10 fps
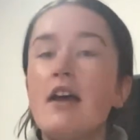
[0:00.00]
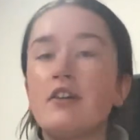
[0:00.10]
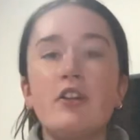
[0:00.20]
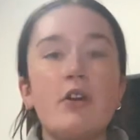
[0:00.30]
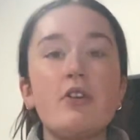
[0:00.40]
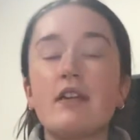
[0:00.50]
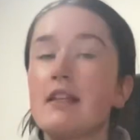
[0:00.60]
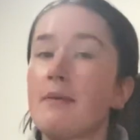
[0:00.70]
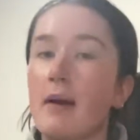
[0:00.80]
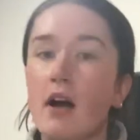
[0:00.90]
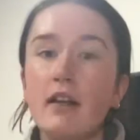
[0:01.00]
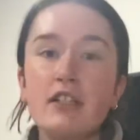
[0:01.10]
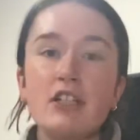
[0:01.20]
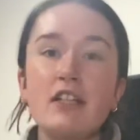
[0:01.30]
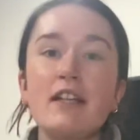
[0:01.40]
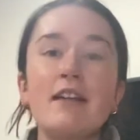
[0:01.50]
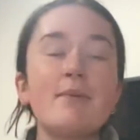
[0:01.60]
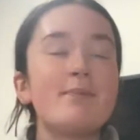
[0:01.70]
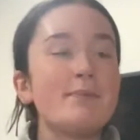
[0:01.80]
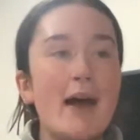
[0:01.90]
you know, you can take
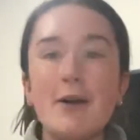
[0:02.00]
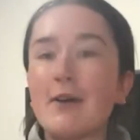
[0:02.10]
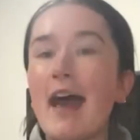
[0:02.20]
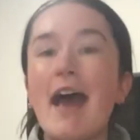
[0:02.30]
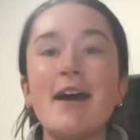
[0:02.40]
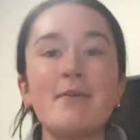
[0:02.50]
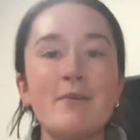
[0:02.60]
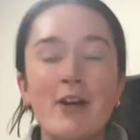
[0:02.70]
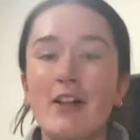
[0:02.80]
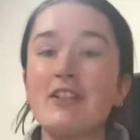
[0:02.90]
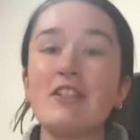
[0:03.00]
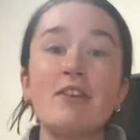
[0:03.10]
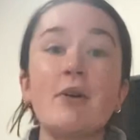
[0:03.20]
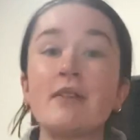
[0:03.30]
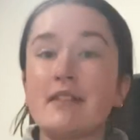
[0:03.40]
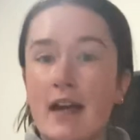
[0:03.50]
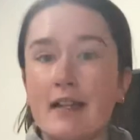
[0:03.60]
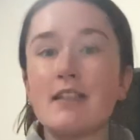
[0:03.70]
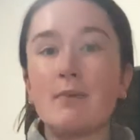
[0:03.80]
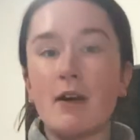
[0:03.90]
biology, biochem, immunology, those
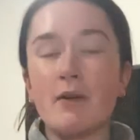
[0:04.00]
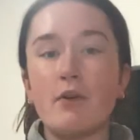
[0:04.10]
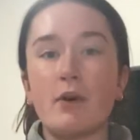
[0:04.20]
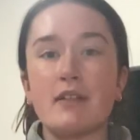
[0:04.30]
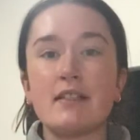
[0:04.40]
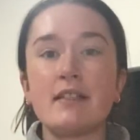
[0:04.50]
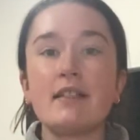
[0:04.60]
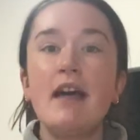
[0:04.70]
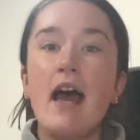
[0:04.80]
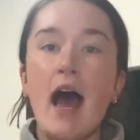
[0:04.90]
science department courses,